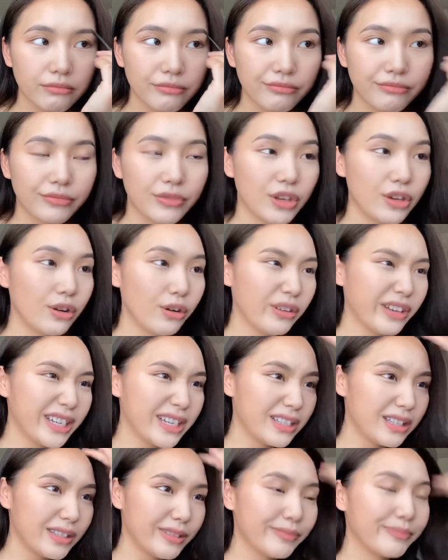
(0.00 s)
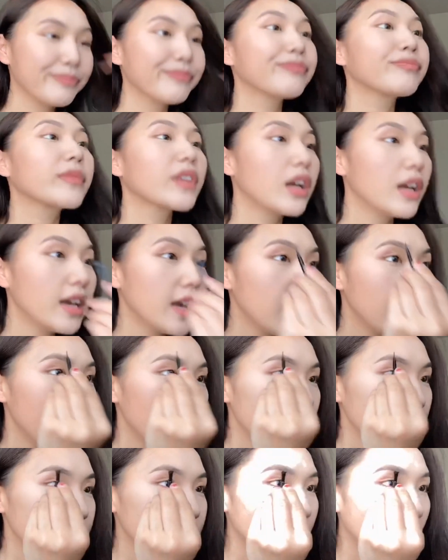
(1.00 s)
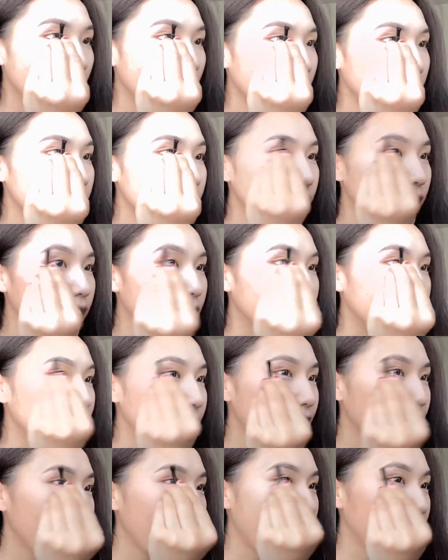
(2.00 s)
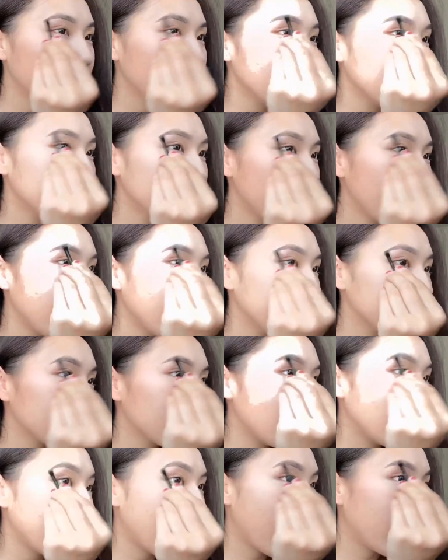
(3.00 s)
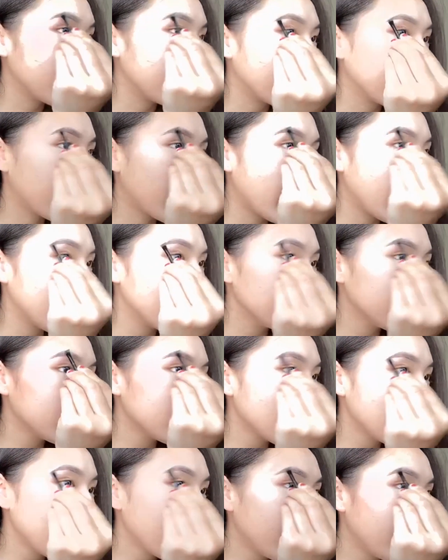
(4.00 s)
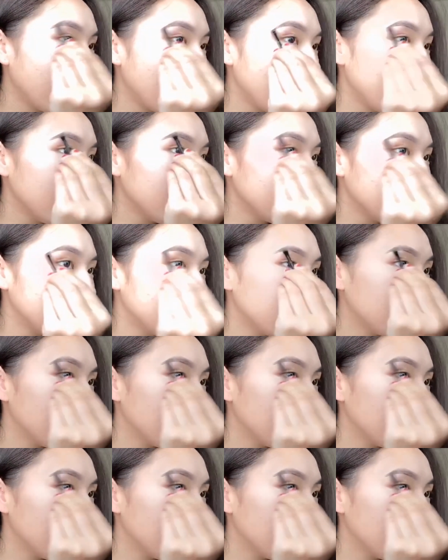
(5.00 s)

you know what? It's all good. At the end of the day, as long as I have brows on my face,